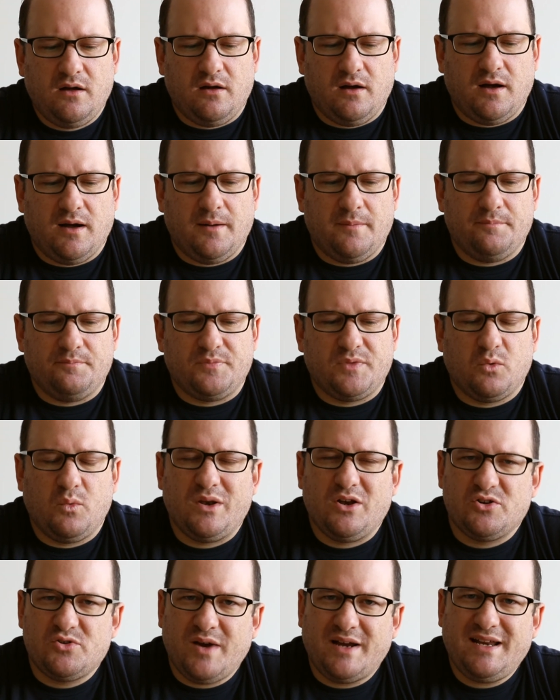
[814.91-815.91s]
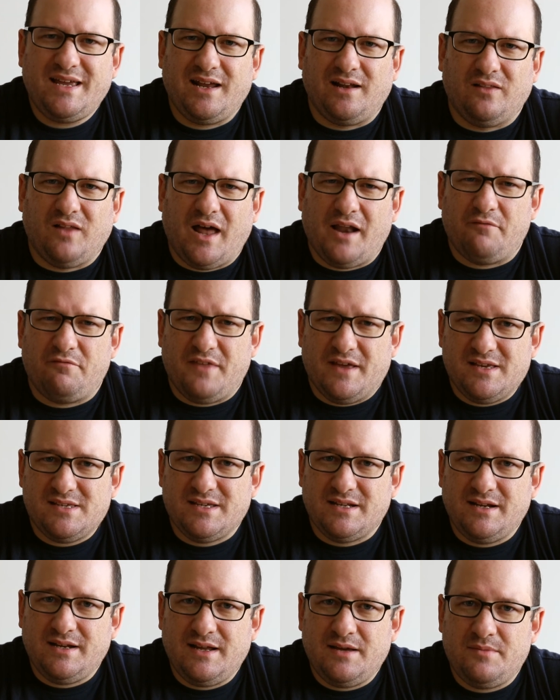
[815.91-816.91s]
When you're trying to get a lot of things
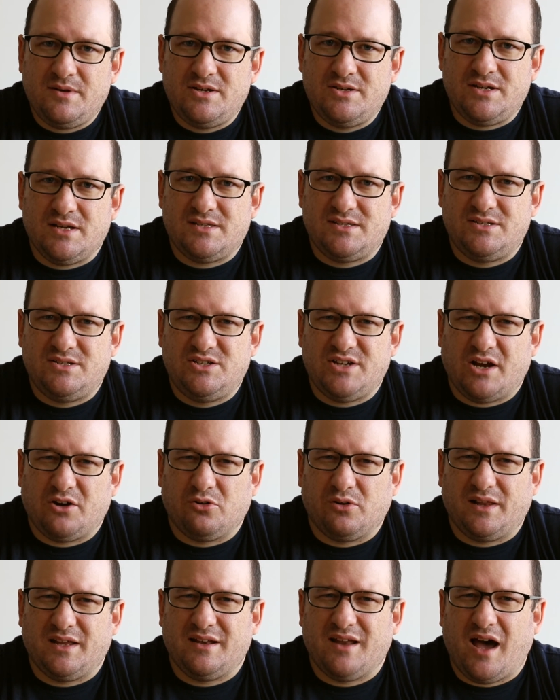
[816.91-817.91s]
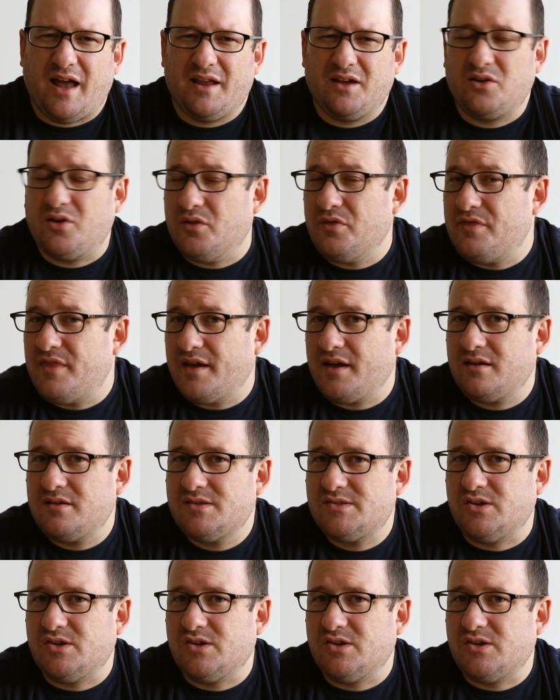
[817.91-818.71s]
in an image, it's generally not a good thing.